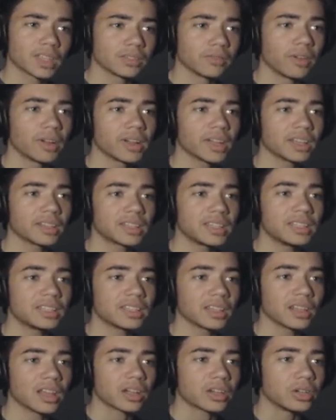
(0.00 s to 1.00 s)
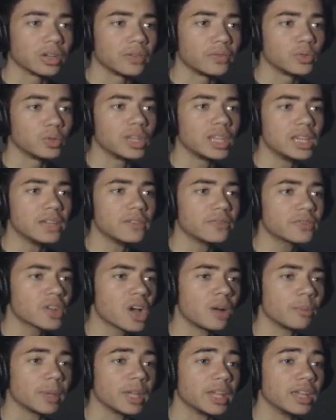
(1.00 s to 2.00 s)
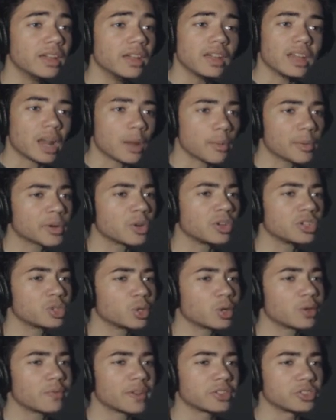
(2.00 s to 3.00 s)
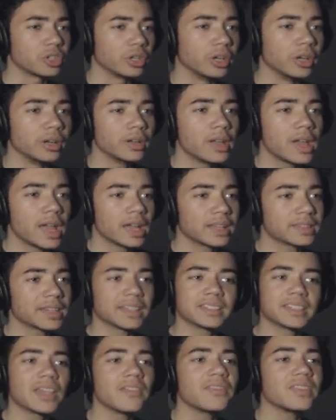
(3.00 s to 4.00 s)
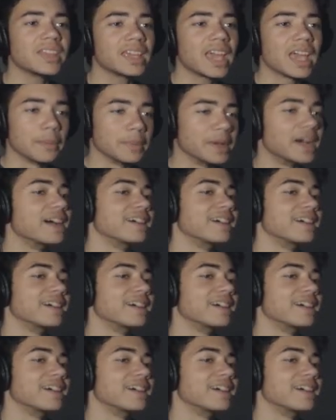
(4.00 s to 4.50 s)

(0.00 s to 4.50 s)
Devon got the key to the locker. If you leave, call me, and I'll record your adventure. It's like saving the game.